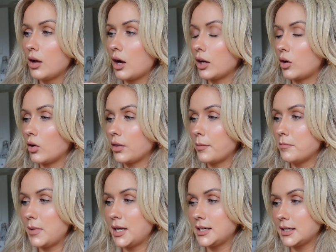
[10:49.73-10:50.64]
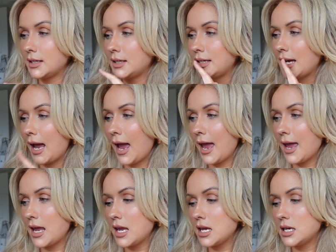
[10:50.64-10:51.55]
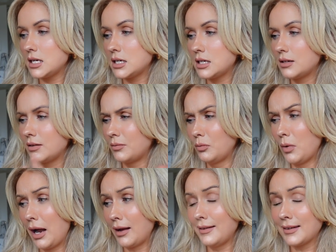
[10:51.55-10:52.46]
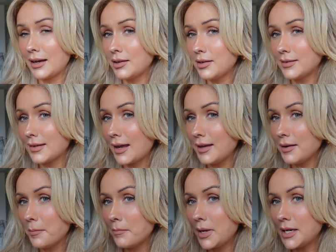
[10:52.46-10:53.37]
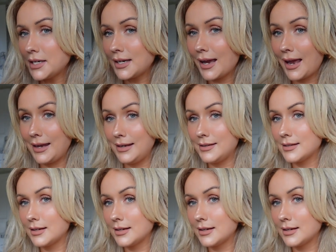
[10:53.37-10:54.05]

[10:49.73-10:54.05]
I got the Medicaid, is that how you say it? Medicaid.